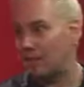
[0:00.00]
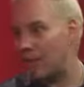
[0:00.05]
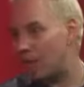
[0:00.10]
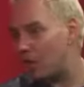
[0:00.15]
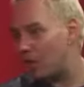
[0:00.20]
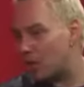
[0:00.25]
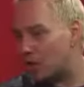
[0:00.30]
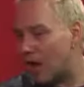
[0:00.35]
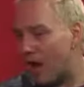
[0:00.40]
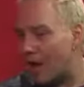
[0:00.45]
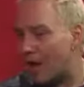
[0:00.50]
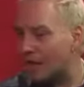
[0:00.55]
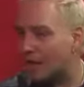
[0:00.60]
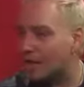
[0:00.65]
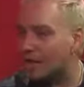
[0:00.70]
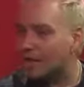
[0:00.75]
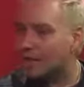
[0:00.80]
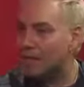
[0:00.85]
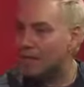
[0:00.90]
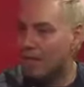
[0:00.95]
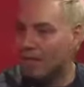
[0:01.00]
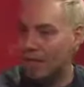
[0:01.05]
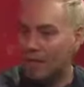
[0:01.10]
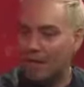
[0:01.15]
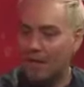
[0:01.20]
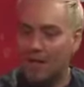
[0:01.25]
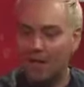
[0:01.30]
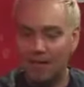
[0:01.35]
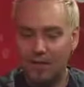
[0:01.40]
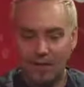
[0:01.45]
leather jackets.
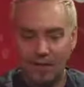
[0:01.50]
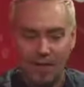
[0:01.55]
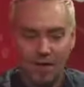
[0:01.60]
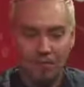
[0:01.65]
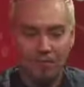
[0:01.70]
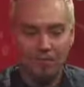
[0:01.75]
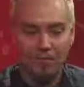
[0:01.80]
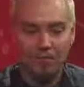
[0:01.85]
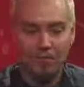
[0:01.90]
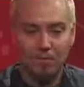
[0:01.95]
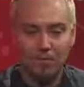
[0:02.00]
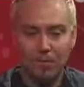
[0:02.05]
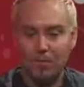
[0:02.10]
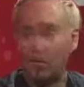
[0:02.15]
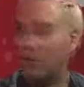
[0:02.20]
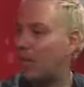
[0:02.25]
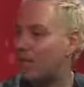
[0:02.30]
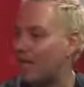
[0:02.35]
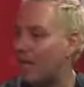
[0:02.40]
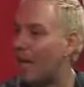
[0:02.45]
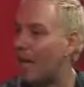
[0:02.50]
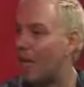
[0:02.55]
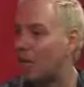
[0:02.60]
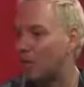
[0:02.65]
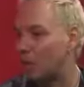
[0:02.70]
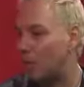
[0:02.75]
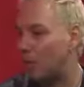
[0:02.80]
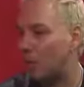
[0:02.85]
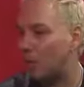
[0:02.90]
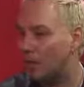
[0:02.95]
It's very
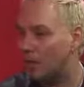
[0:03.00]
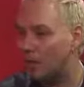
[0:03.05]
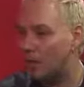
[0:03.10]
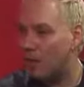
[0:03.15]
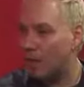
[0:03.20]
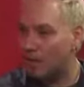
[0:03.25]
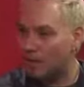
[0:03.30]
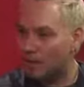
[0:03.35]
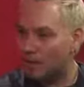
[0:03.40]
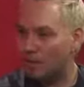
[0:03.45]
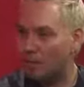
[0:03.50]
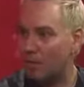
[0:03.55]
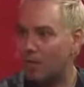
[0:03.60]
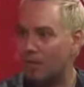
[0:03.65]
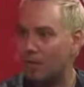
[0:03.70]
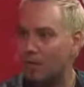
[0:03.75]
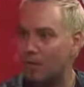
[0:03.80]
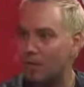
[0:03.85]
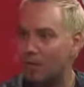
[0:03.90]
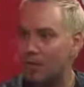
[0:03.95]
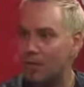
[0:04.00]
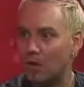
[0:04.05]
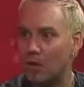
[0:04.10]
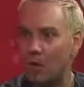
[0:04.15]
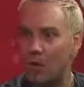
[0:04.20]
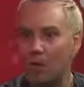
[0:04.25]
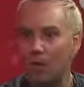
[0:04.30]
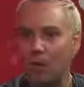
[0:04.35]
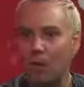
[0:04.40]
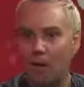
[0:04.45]
tangible. It's not something that's
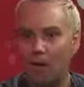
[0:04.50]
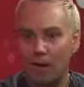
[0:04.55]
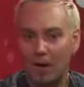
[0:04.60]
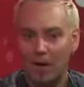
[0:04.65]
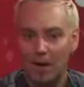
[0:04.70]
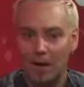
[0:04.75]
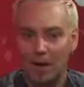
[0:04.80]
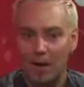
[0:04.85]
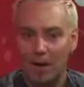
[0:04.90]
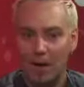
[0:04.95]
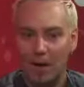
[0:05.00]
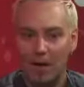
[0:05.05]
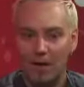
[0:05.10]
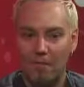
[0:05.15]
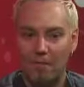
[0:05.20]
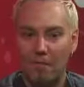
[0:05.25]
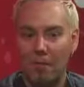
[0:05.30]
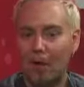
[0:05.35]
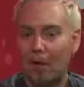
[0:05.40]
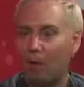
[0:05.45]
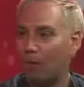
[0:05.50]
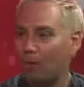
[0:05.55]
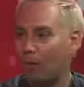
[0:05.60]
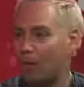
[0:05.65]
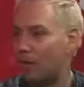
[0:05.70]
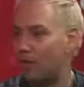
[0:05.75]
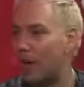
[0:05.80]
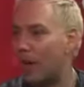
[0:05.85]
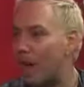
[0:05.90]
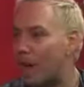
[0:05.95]
so over
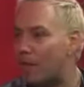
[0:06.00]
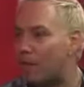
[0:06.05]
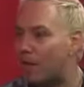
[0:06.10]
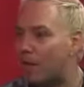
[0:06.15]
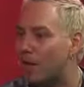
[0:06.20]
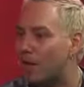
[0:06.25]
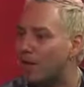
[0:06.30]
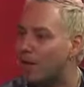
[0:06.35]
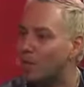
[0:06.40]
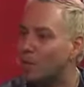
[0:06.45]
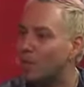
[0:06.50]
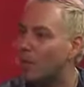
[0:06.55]
the top that you